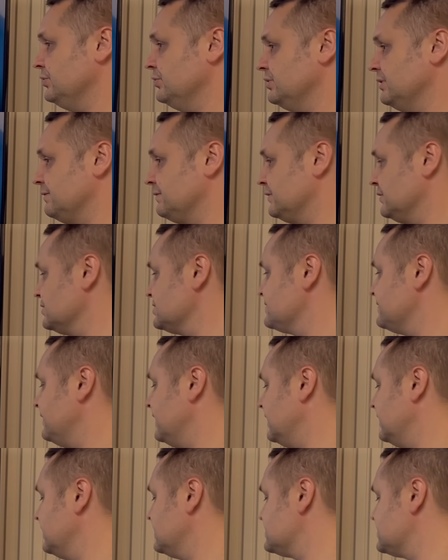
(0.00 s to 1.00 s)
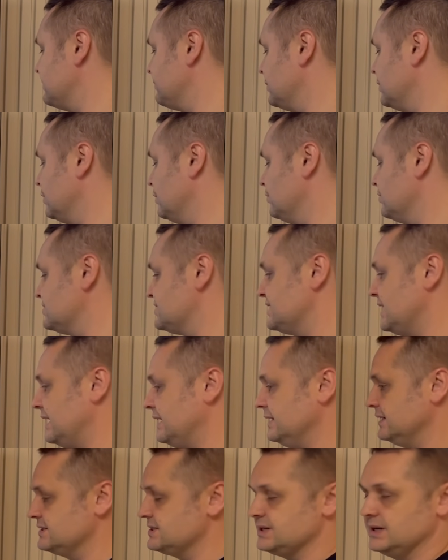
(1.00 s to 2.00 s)
do, the first thing is I'm going to go to
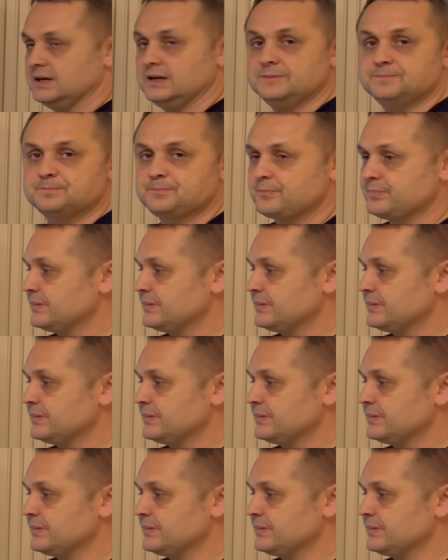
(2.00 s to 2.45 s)
settings here.